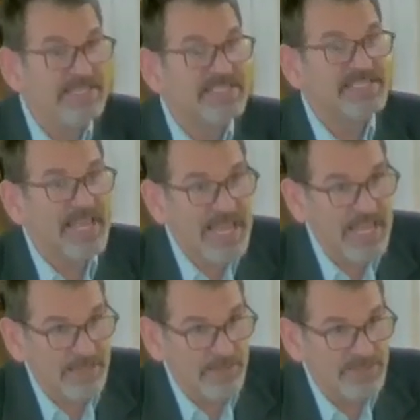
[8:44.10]

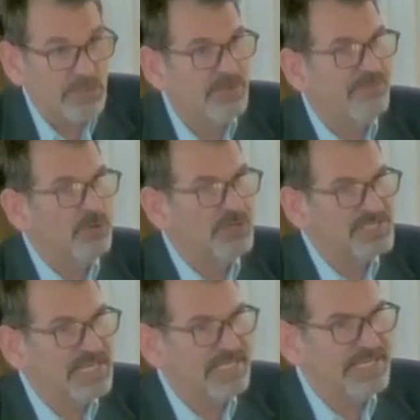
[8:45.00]
insane so the
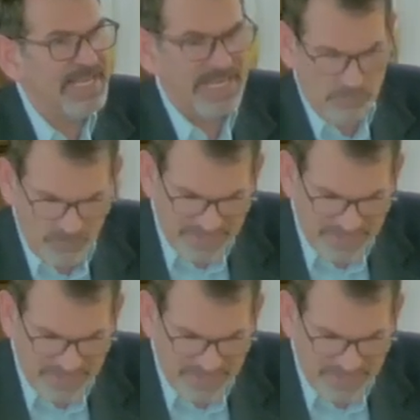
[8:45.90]
Philistine king would